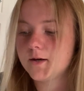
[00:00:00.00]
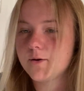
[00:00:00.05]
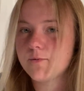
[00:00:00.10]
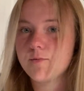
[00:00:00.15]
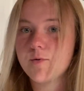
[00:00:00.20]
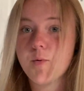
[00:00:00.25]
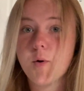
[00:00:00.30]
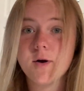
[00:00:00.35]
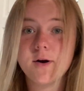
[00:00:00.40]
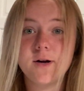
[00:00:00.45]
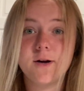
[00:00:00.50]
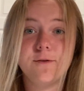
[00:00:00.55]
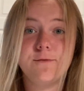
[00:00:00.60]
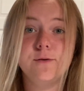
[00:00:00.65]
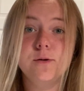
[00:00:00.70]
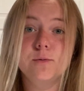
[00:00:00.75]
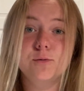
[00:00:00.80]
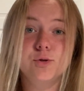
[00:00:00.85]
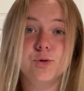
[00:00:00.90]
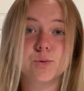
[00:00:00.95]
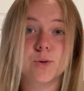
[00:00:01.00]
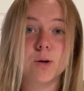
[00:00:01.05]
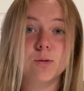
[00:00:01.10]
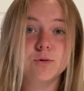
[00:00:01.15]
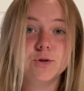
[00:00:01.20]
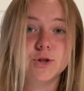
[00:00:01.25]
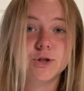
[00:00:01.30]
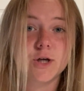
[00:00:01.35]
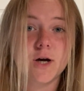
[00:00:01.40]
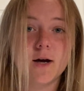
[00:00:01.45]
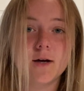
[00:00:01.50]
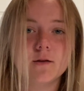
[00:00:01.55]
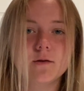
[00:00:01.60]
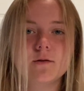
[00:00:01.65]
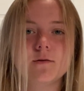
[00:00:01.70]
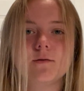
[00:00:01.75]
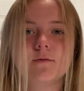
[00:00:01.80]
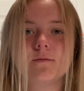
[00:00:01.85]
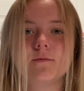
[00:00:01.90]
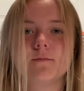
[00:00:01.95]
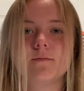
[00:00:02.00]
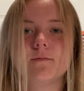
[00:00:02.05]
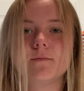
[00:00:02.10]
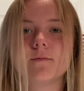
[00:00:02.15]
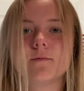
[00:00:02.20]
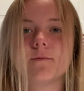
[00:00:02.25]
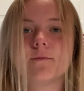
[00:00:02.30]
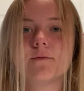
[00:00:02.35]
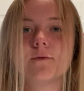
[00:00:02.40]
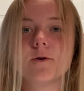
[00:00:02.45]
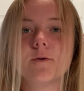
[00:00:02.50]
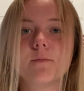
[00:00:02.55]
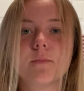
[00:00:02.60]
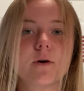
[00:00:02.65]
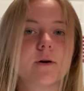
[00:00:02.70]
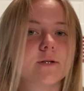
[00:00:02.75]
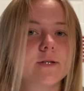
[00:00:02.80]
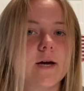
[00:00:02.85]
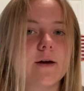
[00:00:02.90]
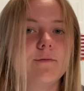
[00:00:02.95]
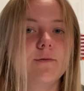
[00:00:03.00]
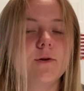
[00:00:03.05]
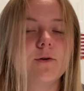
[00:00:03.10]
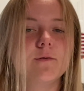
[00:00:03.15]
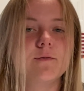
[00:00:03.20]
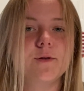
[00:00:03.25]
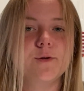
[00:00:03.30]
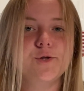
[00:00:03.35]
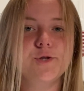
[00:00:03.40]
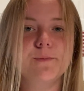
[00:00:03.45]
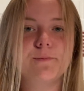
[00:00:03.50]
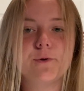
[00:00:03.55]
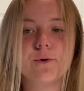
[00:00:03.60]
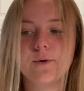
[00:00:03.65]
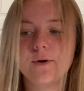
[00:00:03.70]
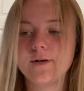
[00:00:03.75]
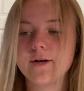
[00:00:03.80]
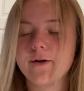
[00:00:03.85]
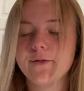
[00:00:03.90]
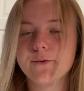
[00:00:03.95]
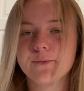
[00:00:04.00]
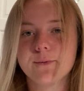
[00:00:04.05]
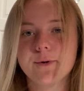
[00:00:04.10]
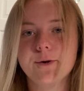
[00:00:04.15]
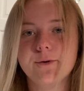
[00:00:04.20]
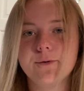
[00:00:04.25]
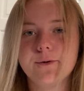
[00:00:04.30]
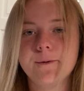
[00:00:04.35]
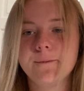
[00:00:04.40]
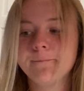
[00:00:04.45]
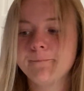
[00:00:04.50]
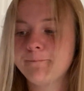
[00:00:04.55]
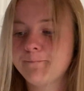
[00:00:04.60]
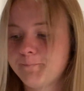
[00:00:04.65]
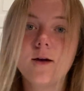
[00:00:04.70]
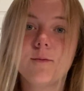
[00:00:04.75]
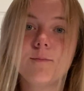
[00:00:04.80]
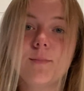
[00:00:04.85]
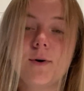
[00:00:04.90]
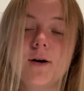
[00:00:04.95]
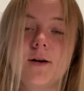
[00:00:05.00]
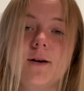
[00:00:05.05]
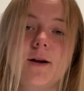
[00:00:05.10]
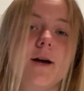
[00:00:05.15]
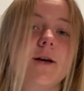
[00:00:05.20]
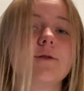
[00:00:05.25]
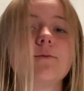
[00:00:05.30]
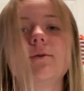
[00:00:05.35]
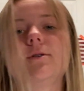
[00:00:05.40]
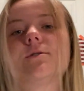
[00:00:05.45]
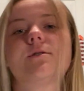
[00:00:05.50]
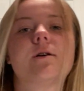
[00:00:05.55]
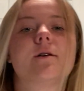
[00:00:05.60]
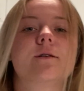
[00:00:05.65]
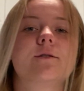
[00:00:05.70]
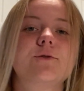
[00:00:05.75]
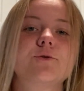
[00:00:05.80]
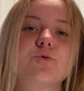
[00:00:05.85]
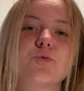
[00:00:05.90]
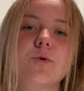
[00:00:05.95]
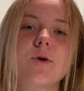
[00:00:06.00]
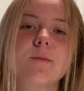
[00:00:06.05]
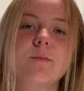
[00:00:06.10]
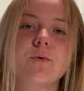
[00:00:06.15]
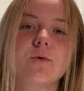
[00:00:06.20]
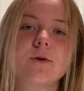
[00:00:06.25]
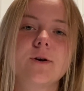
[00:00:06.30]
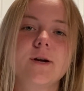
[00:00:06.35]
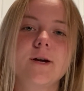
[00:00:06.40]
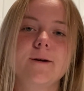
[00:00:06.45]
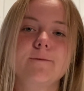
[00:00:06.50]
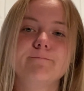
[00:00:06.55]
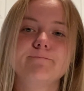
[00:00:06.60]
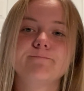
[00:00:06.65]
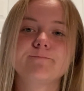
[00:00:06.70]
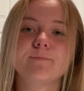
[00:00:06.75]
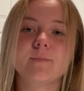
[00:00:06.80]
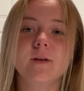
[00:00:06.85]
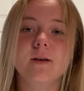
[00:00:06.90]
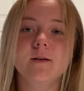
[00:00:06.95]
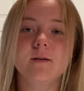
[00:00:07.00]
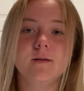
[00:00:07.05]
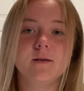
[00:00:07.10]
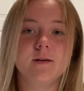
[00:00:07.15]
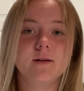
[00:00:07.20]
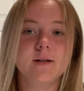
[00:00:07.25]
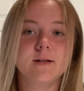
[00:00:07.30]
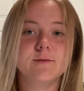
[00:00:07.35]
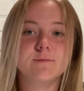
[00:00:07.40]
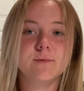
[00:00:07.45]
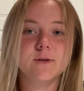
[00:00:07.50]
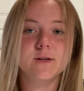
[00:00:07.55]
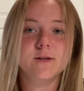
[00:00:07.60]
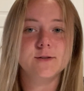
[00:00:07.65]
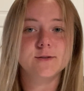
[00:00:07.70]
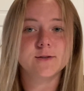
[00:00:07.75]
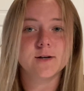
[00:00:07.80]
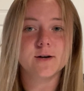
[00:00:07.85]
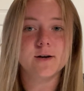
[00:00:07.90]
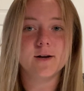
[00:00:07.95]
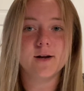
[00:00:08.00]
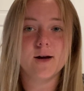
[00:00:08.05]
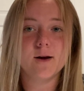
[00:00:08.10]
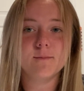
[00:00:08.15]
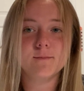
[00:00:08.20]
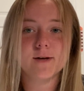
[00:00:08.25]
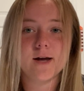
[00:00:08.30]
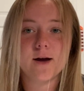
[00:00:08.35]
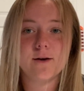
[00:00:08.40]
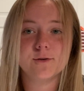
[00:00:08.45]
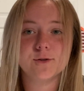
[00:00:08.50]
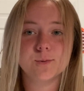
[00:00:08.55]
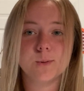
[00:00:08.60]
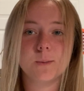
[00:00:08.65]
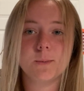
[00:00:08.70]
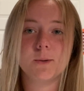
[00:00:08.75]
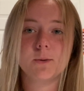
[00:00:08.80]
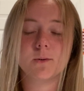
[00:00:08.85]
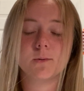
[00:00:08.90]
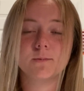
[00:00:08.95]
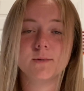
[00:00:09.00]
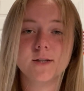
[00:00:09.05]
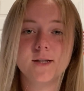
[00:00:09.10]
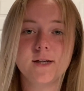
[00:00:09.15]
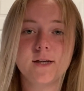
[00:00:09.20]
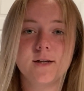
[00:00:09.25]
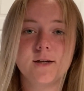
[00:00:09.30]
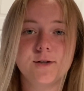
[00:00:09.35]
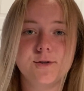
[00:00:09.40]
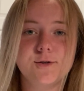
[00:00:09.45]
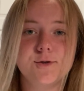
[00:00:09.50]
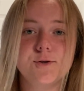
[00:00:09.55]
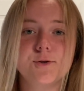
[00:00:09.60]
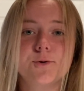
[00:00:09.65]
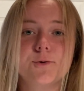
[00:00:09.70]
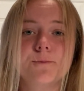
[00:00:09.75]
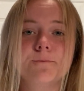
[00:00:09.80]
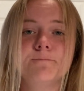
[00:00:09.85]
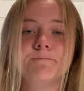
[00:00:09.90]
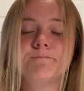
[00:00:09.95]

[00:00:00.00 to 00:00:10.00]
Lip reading: We wanted a few drone shots for a bird's eye view of the Jeep going down the road. But as we started storyboarding and it really started to come down to what we were really gonna do,